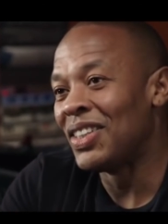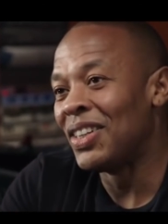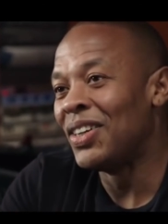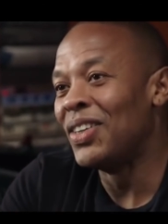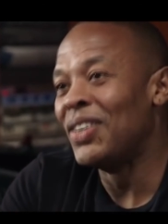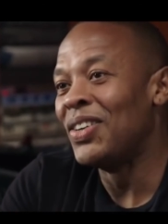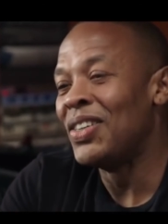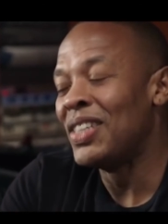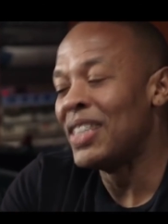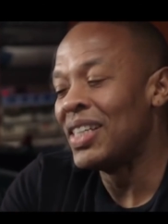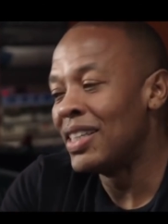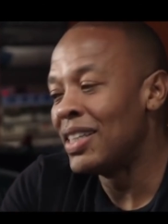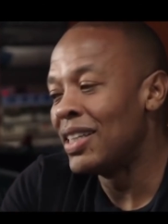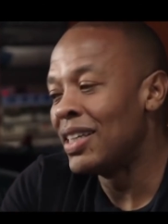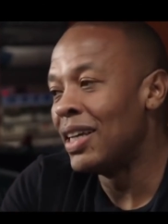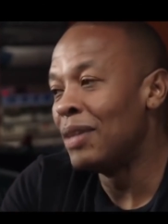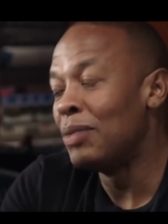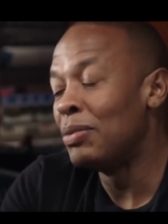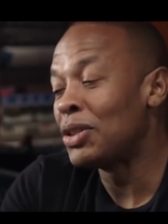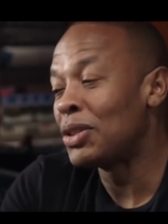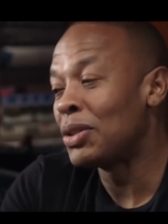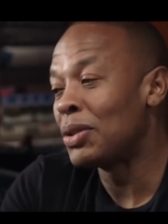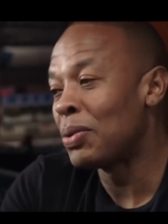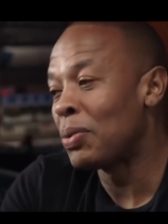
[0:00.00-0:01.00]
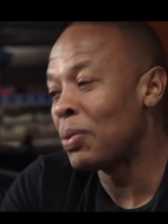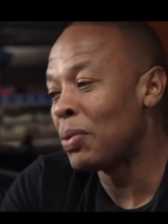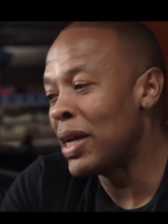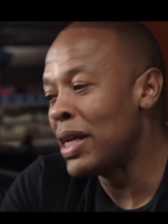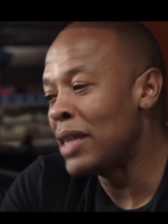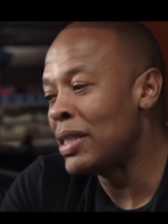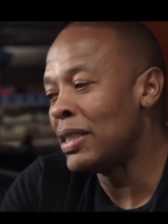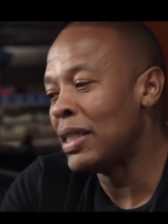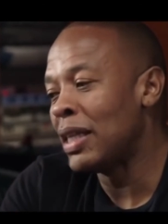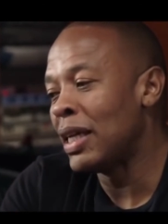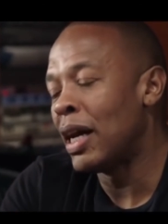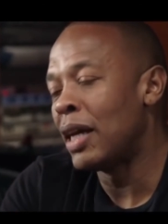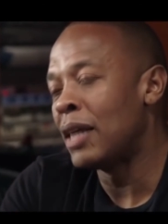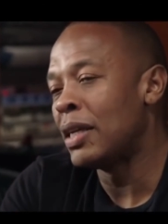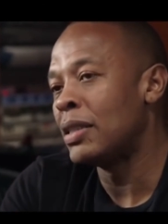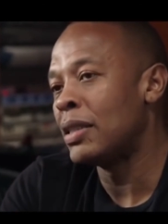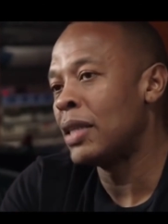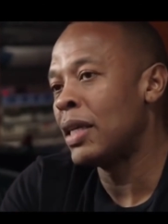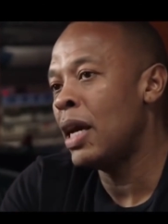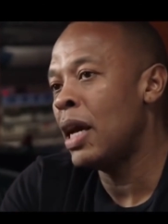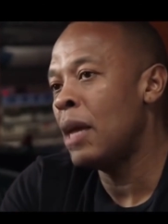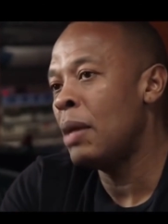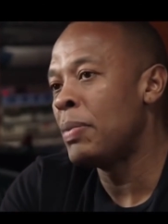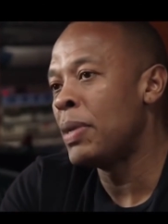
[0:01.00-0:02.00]
the ass HIV pussy ass
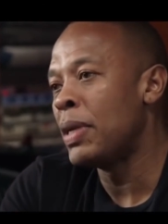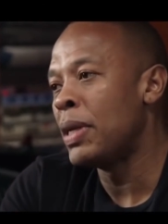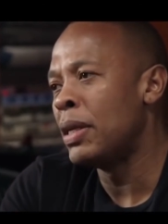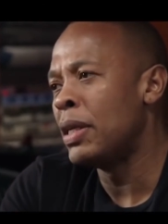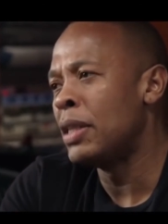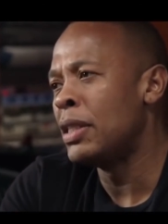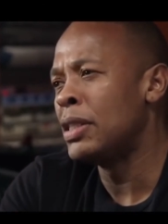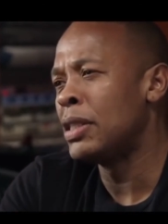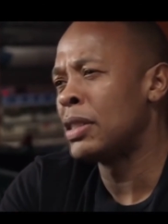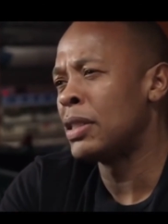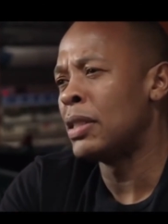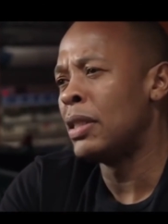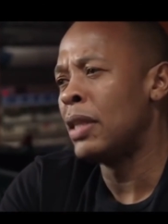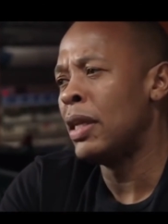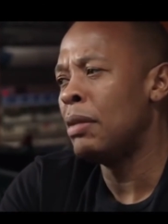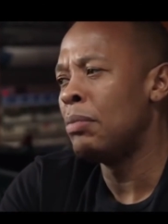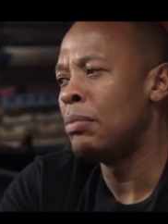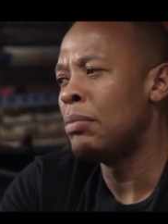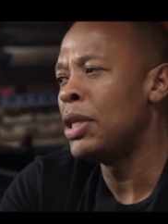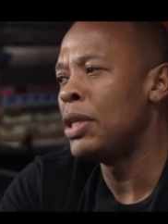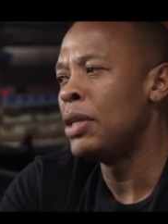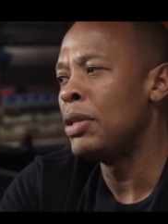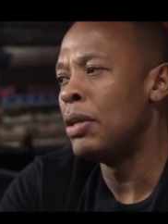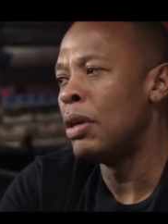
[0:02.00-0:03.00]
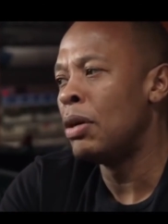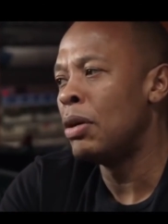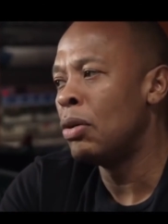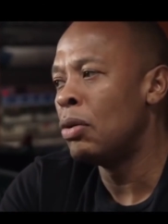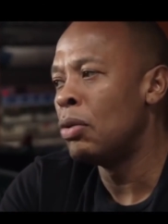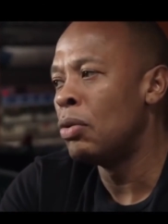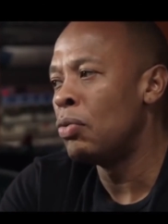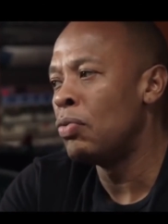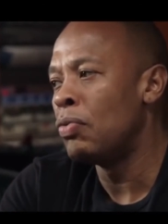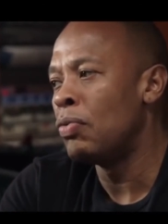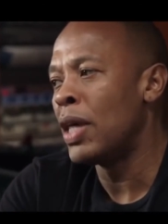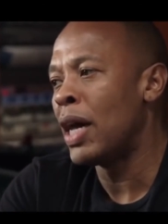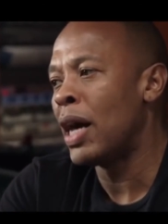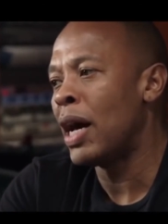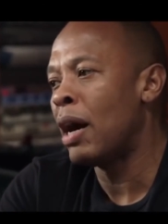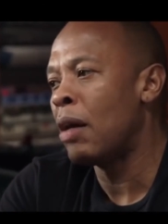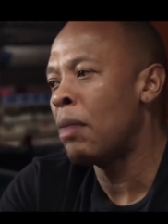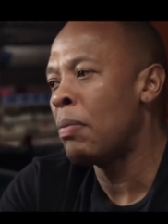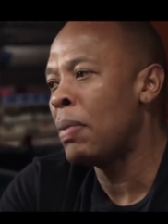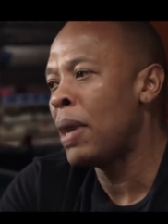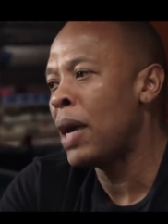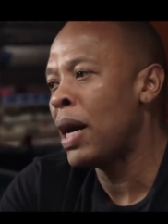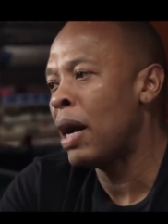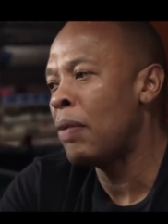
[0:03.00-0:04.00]
motherfuckers." This is either very
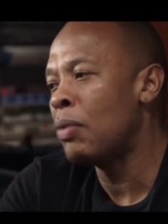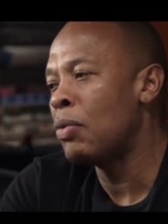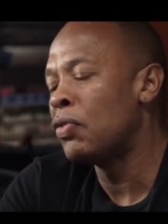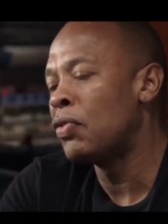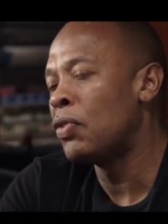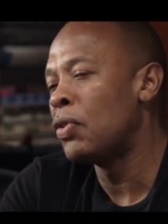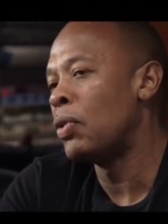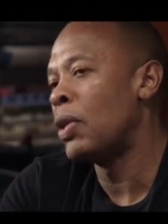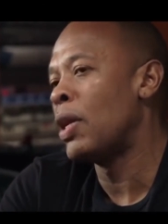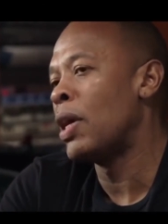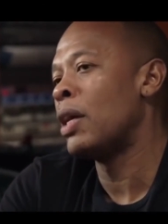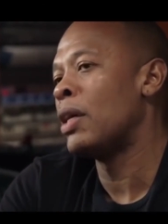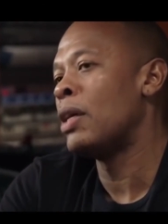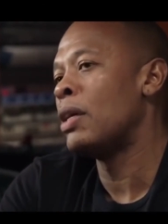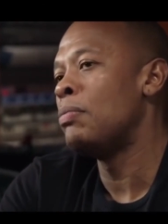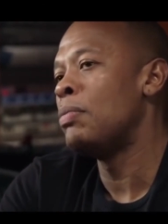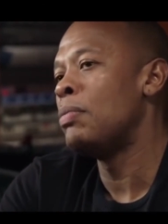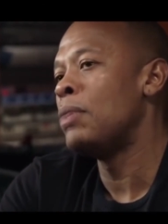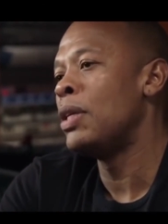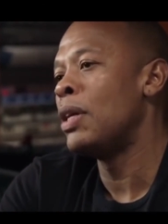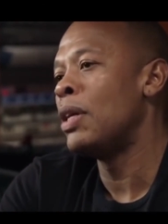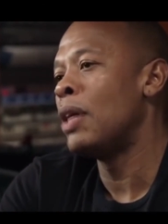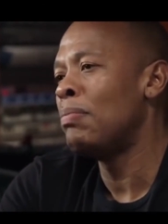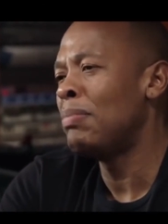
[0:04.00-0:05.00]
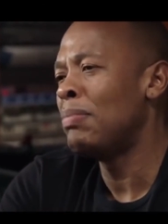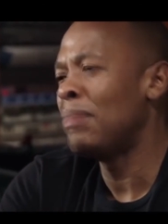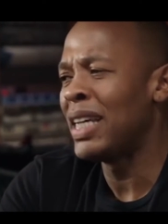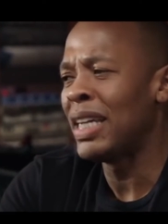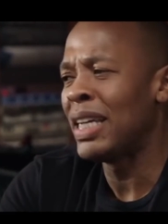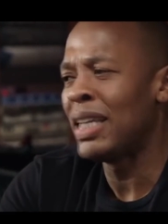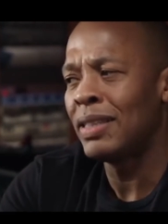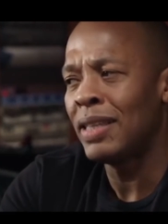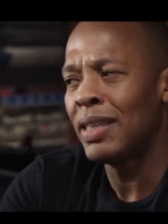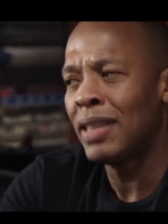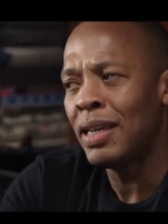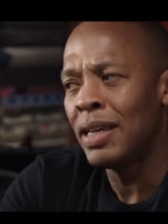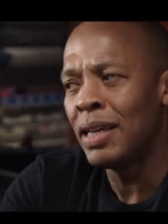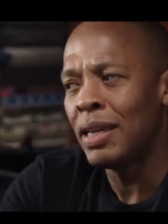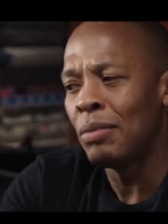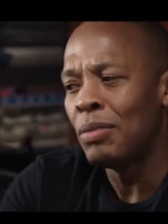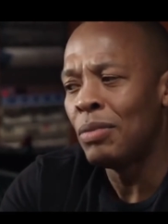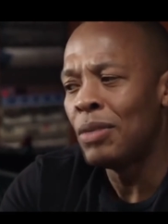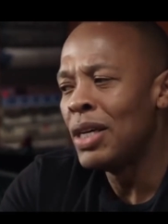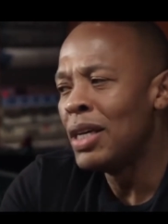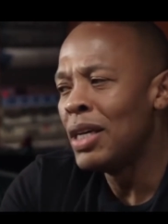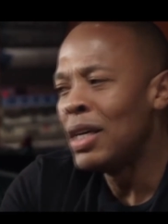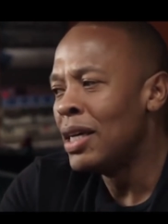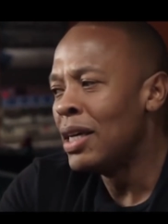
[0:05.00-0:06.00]
ironic because Eazy died of AIDS
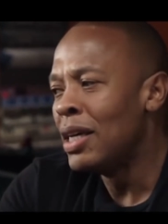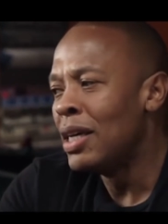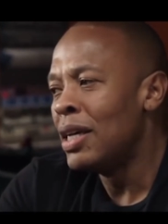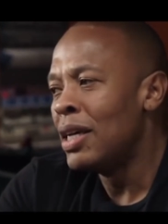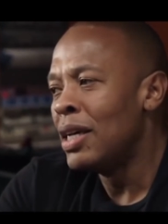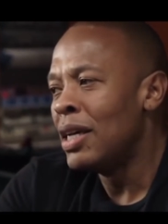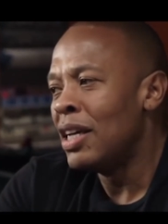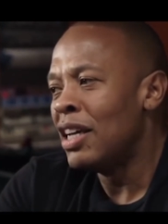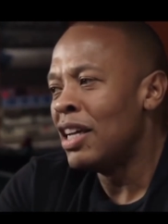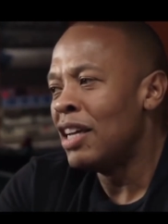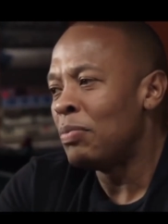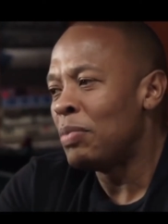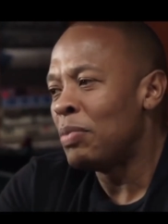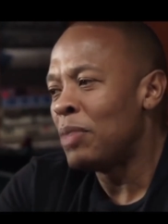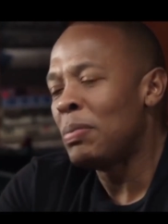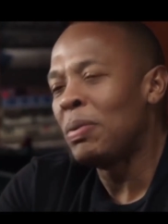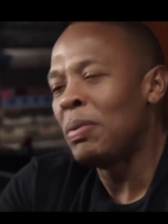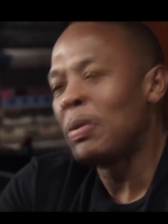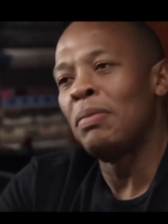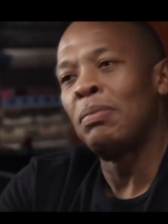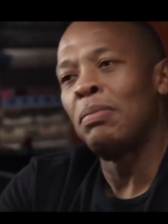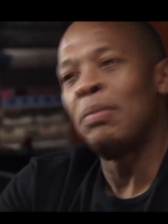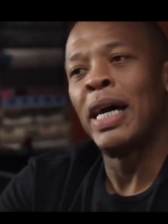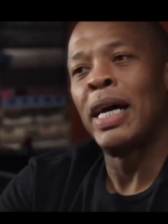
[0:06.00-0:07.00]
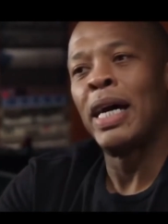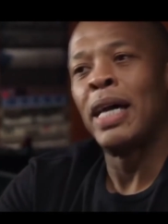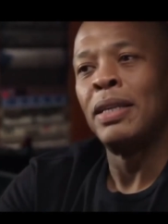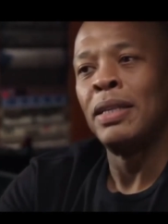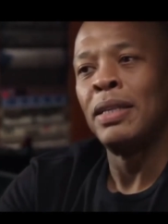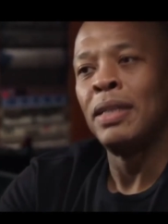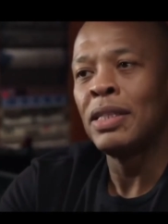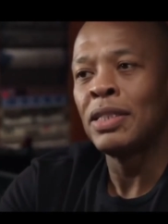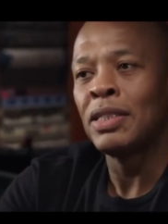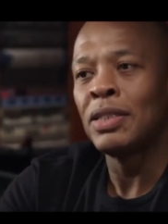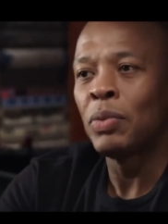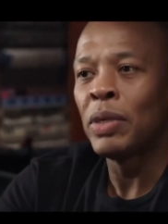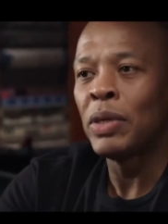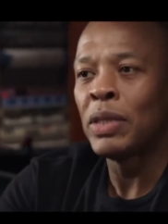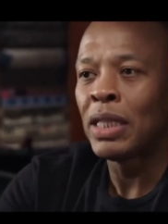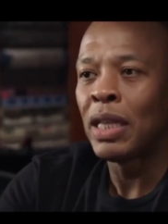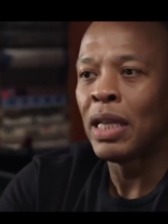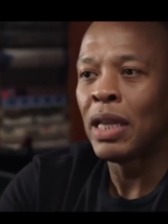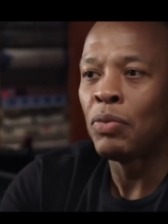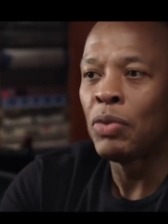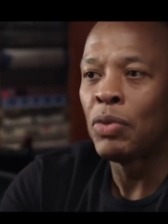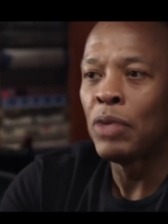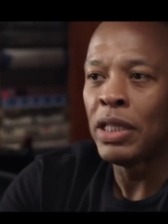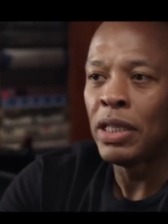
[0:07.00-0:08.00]
two years later. I mean, unless they
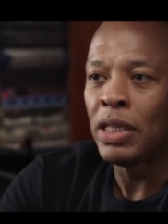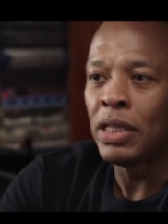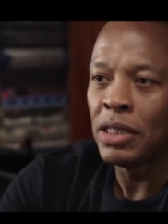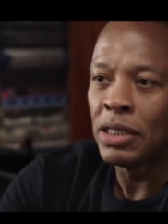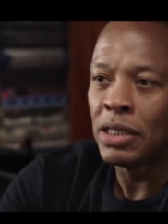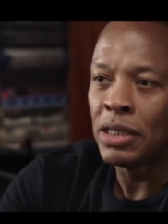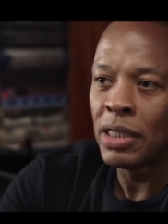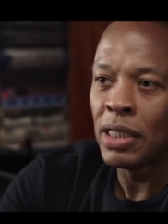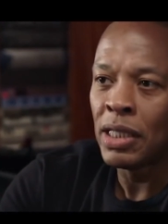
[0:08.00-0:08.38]
knew something, you